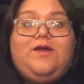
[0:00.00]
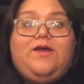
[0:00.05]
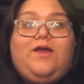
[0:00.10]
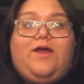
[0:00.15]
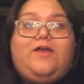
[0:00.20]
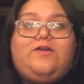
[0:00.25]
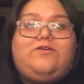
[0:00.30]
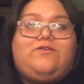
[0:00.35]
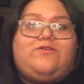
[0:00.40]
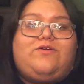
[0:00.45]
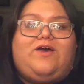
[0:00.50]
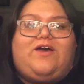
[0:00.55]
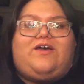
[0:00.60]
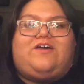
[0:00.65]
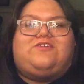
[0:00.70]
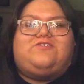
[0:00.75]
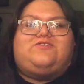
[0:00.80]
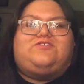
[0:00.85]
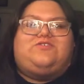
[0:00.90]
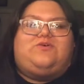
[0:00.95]
Hey you
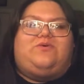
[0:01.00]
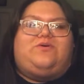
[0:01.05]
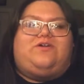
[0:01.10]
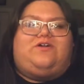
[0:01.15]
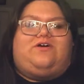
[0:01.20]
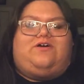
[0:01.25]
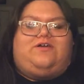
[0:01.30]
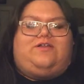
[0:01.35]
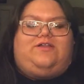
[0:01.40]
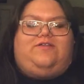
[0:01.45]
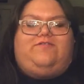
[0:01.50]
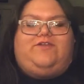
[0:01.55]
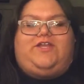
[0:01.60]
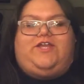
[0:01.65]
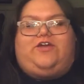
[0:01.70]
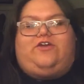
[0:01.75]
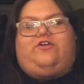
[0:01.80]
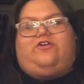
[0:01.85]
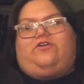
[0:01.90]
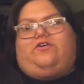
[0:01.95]
guys, what's going on? Living
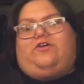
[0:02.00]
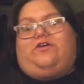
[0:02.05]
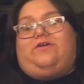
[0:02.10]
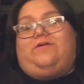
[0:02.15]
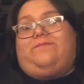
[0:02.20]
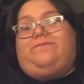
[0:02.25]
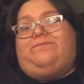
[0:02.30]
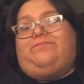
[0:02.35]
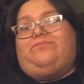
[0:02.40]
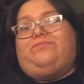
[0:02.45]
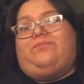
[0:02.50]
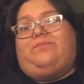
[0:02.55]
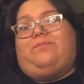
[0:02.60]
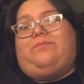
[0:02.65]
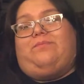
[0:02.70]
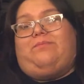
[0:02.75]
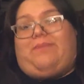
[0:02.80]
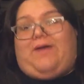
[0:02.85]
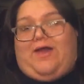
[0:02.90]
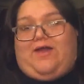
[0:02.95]
Dead Girl here,
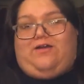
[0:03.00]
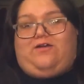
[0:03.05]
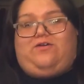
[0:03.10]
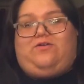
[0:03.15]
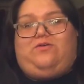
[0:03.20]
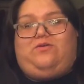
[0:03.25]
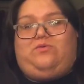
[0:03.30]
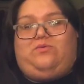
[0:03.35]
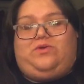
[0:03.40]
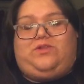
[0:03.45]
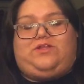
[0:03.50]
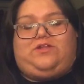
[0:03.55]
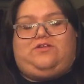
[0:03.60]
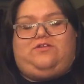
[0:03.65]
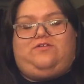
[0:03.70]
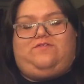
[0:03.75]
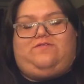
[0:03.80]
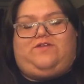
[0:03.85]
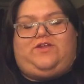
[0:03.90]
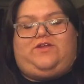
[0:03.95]
back with
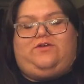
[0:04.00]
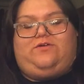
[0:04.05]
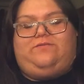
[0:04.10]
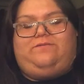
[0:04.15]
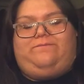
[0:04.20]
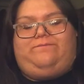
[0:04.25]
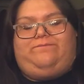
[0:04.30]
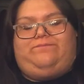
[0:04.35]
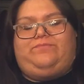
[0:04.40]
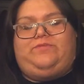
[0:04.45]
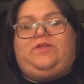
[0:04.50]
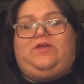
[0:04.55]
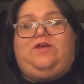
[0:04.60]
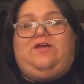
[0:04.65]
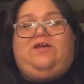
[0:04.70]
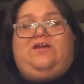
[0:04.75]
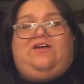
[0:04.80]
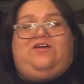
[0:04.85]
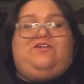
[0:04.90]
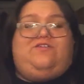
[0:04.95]
another video.
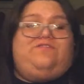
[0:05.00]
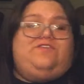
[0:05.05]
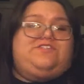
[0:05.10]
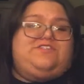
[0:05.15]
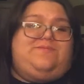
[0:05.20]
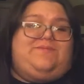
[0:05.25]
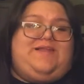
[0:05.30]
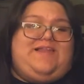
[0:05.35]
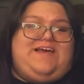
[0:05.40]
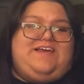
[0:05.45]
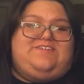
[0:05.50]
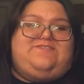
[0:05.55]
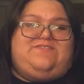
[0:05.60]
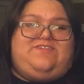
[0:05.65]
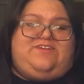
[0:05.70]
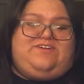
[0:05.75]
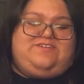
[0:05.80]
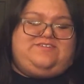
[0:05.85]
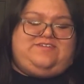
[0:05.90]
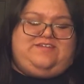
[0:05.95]
If you saw my last
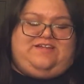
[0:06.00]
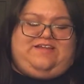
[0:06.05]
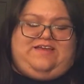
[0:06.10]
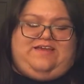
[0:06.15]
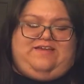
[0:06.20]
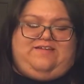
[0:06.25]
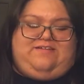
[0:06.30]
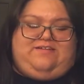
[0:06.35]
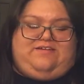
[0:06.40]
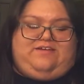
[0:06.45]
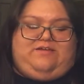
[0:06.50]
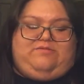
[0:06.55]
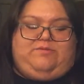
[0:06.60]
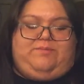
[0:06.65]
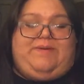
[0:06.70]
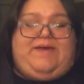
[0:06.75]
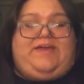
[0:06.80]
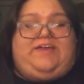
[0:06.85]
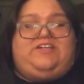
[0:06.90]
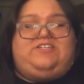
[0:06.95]
video, I said I had a couple
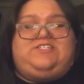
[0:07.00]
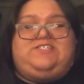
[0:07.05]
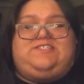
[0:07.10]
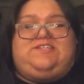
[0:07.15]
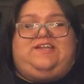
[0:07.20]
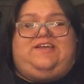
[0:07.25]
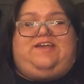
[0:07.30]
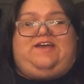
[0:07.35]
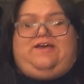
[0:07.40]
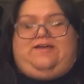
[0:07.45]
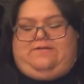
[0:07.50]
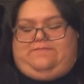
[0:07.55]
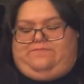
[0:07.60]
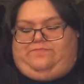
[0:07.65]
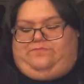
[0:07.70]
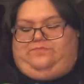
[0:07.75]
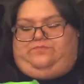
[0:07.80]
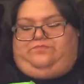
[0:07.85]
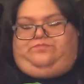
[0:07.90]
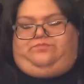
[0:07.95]
packages that I got.
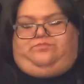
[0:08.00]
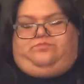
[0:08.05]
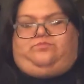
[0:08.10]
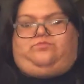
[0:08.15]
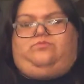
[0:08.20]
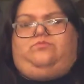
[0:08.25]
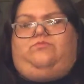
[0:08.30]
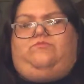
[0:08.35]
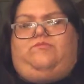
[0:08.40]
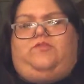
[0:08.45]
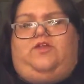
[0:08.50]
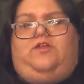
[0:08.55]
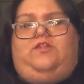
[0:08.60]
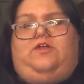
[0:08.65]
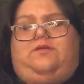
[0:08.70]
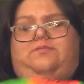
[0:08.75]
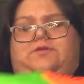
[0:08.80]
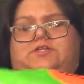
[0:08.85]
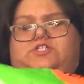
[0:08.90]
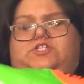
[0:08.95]
I
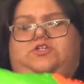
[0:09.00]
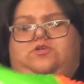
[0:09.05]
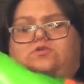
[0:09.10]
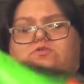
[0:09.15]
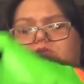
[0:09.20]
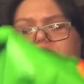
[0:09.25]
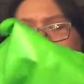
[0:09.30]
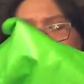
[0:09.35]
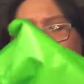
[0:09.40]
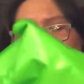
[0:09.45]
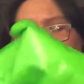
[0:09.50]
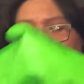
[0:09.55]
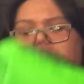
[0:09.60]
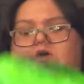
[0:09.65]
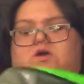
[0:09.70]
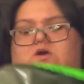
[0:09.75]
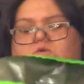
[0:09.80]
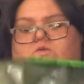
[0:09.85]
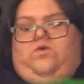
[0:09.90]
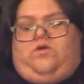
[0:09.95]
am gonna show.
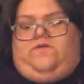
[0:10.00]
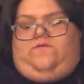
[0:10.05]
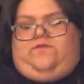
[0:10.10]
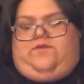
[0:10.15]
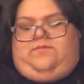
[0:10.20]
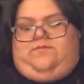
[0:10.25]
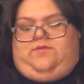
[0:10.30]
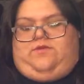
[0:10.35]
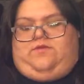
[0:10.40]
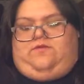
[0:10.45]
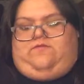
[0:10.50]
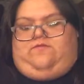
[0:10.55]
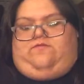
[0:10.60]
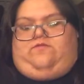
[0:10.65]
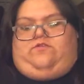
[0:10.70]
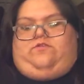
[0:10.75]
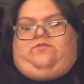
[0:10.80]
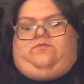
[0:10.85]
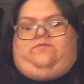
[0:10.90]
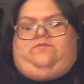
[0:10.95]
One of them is
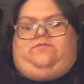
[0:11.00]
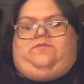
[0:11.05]
from